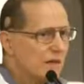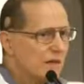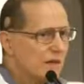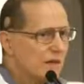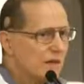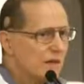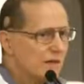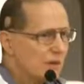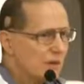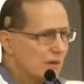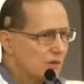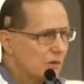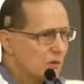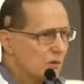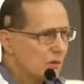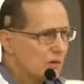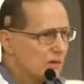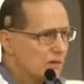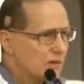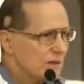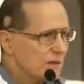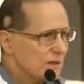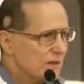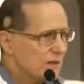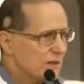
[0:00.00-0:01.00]
And that's what we
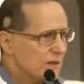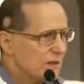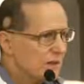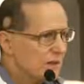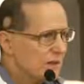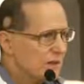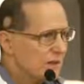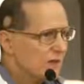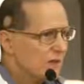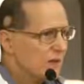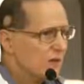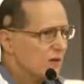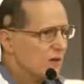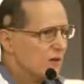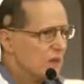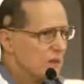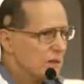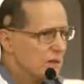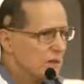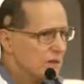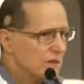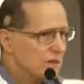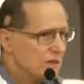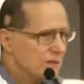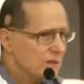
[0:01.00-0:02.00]
celebrate today, her
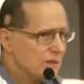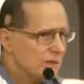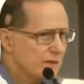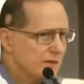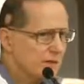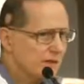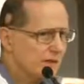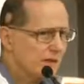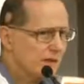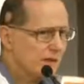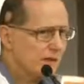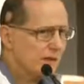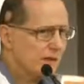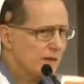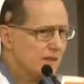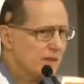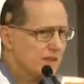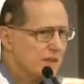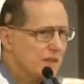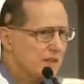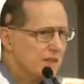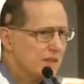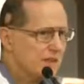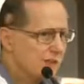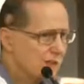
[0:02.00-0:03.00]
queenship.
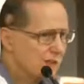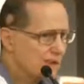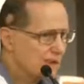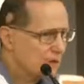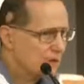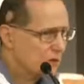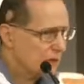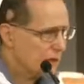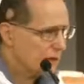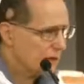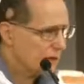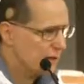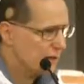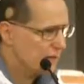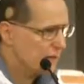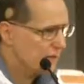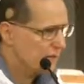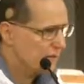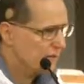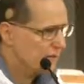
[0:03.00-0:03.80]
That she is queen.